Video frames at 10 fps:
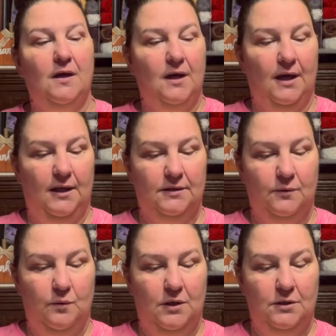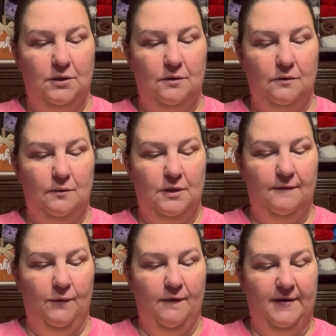And it's 1, 2, 3,
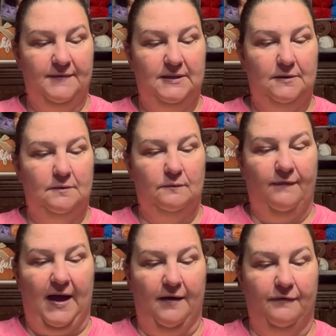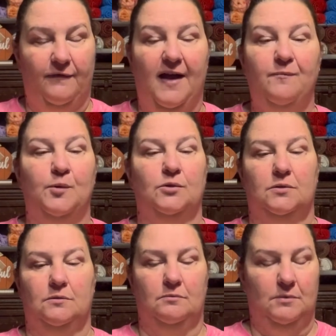4, 5, 5 books.
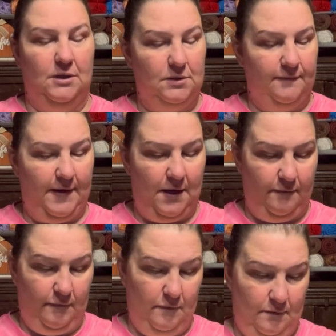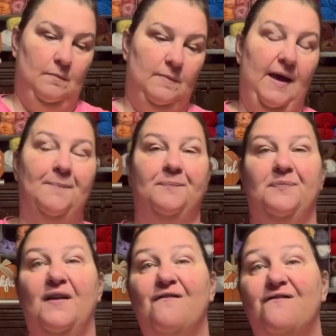Yes, 5. Yeah,
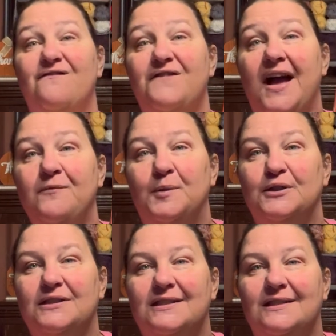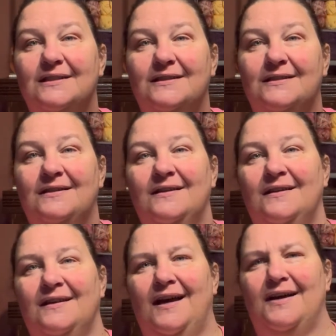5 books.
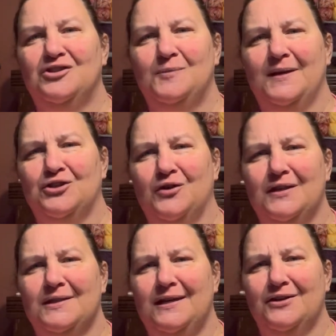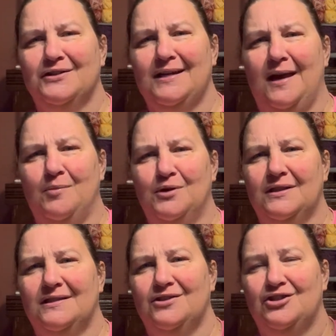I was just making sure this here is not a book.
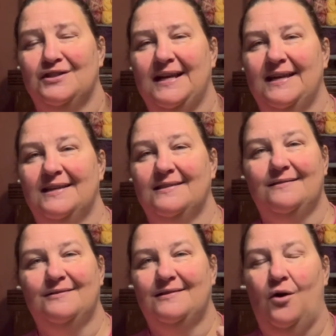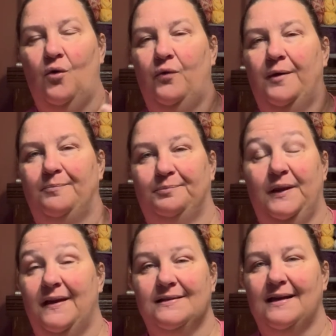This is just, I guess, to hold the
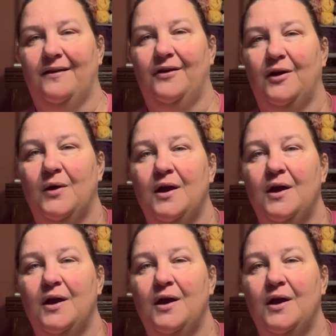place. I don't know.